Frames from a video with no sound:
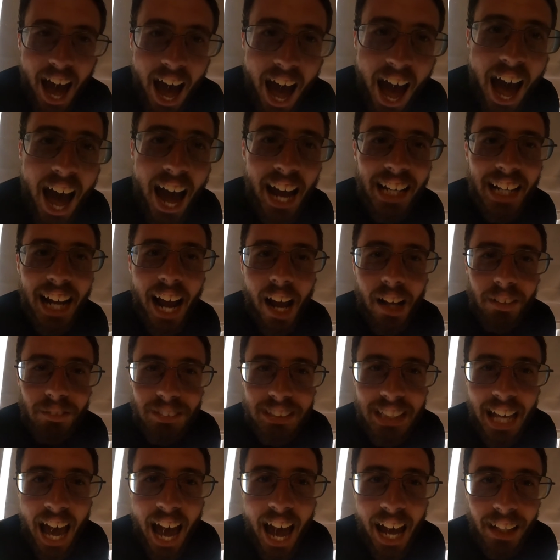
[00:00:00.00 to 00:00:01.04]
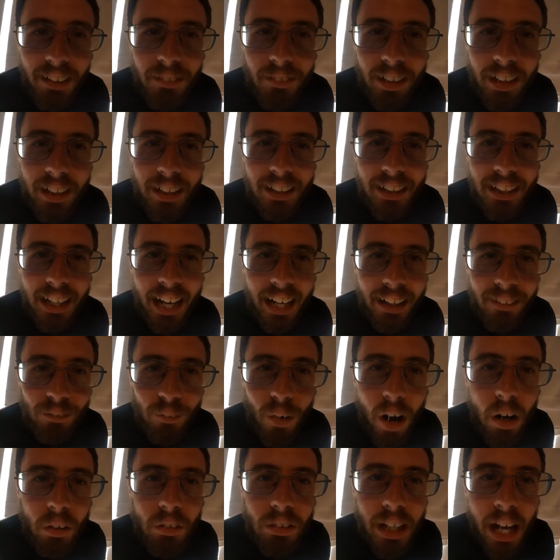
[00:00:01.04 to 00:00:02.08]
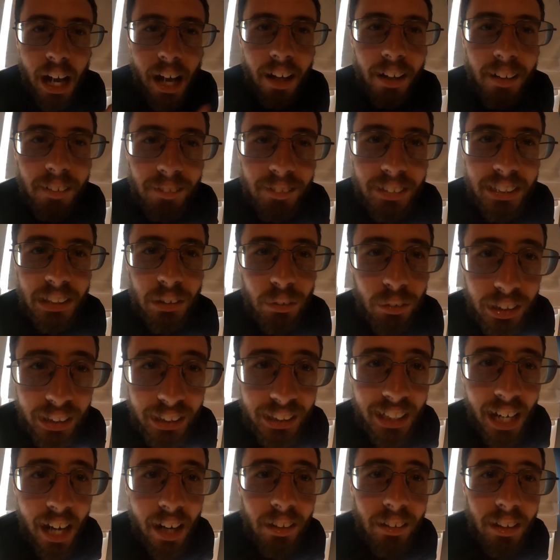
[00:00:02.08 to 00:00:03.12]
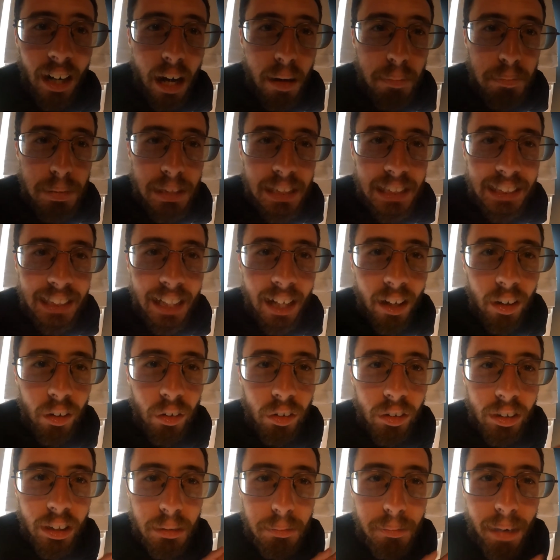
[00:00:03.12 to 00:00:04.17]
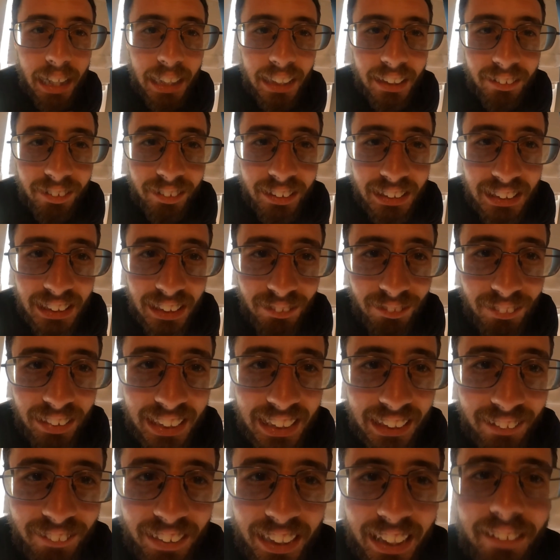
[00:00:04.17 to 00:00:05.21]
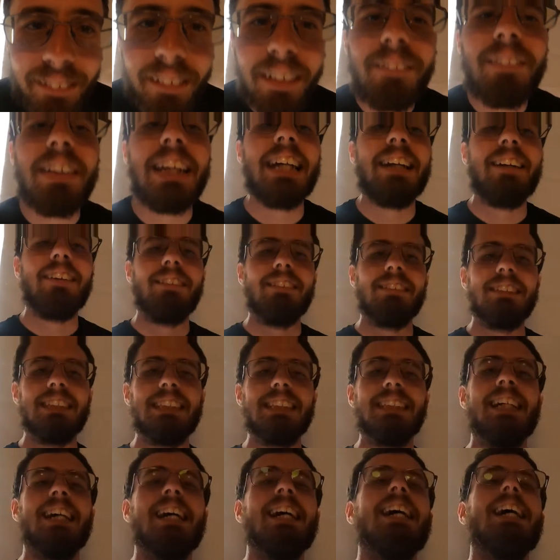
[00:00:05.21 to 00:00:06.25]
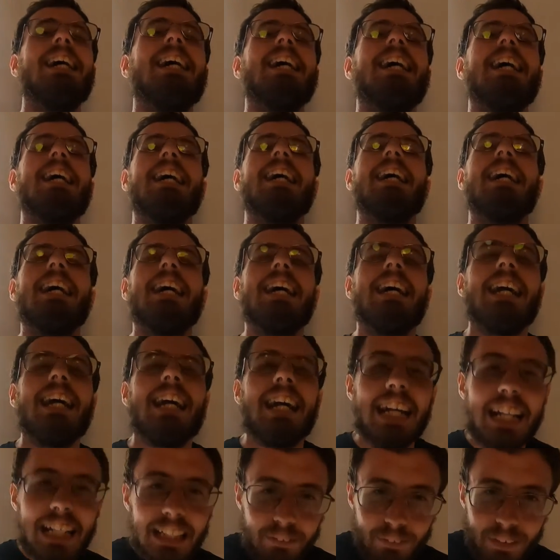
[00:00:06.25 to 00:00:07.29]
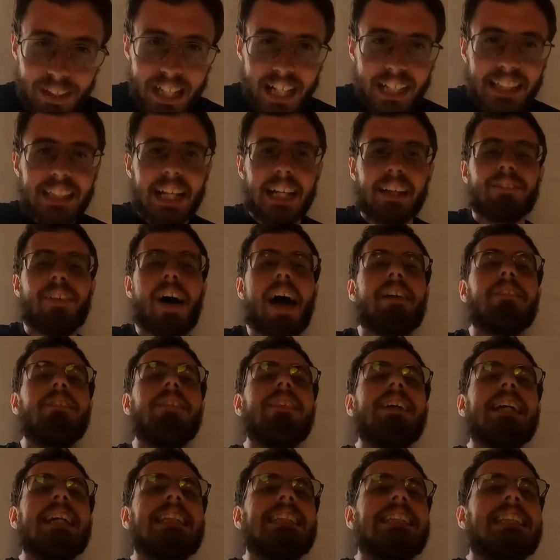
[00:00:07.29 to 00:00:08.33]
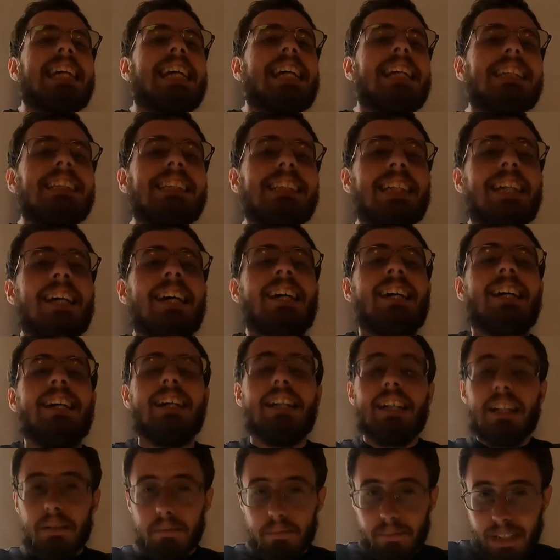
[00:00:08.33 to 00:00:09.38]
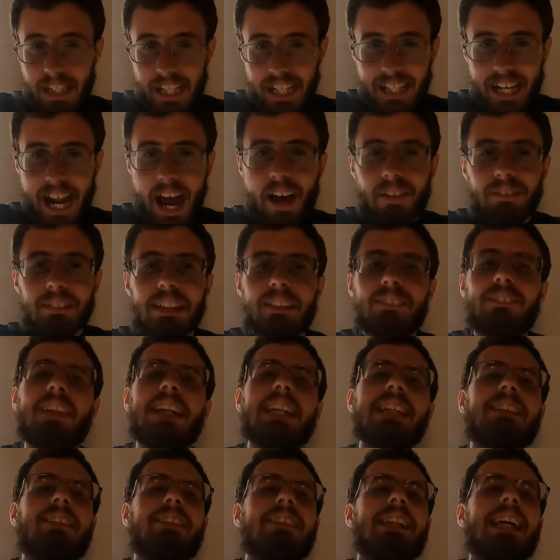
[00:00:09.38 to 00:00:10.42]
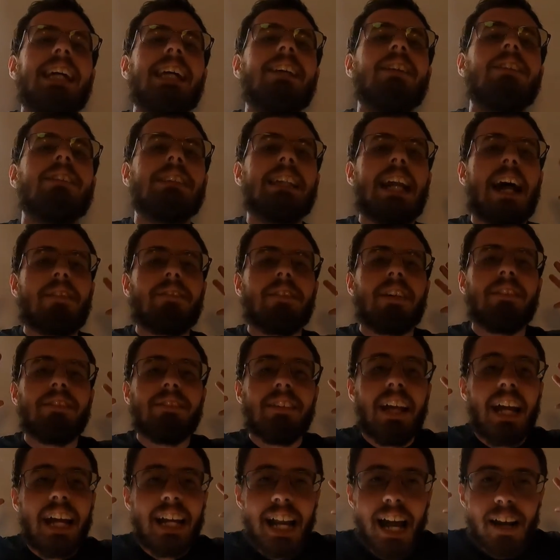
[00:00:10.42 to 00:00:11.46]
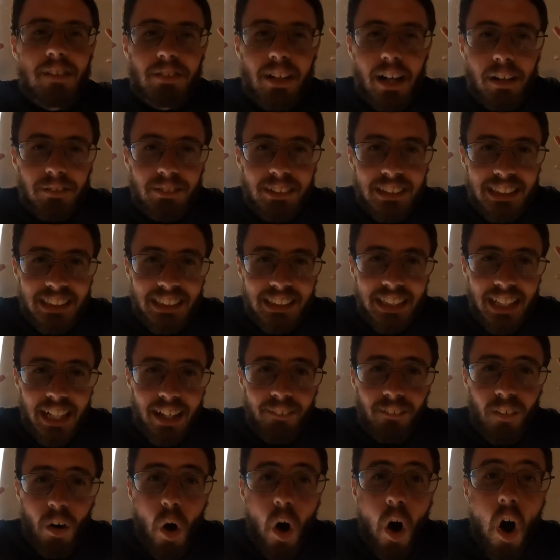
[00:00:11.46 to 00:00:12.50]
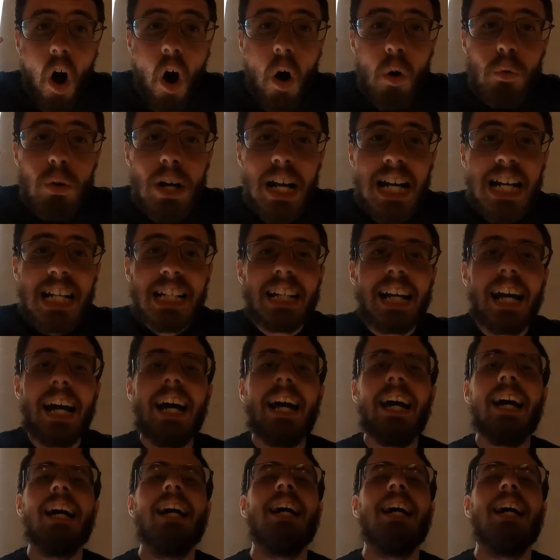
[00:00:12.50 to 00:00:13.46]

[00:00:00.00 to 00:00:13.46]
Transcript: Hi, I'm Tyler, and welcome to another episode of my Christian Week the Week reviews. Each week I take five releases, be it albums, or singles, and I try and I try and listen to them all week.